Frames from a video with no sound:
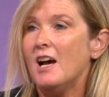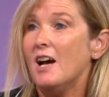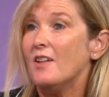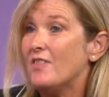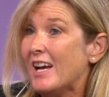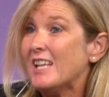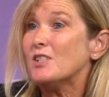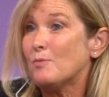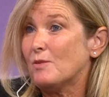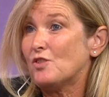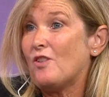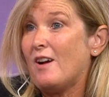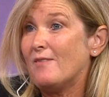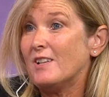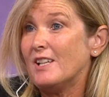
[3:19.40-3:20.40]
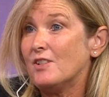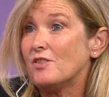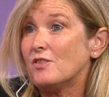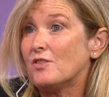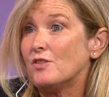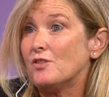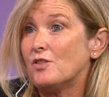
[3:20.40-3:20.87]
And that's what travel
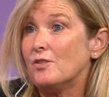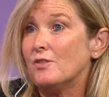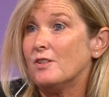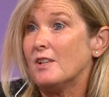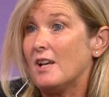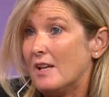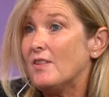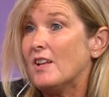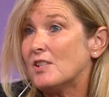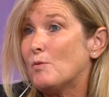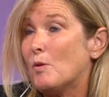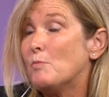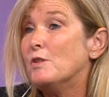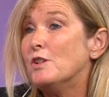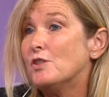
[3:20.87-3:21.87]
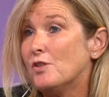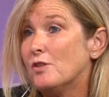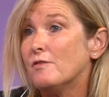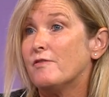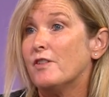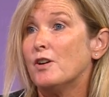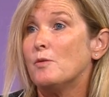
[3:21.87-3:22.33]
agents are doing. And that's what we're doing
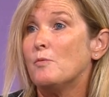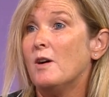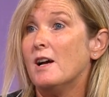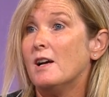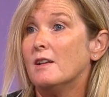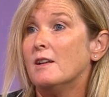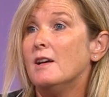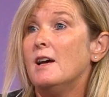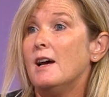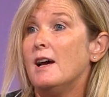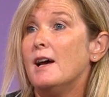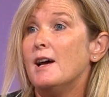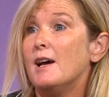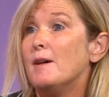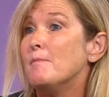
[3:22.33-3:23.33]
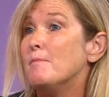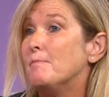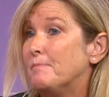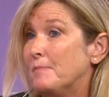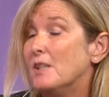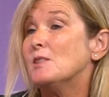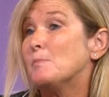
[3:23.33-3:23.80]
very well.
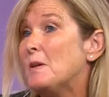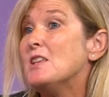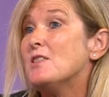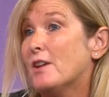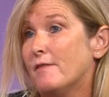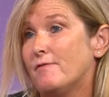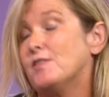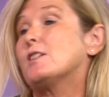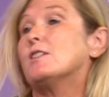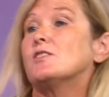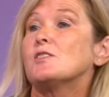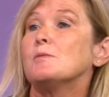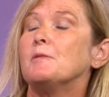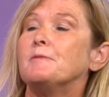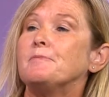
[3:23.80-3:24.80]
It's being there for the customer.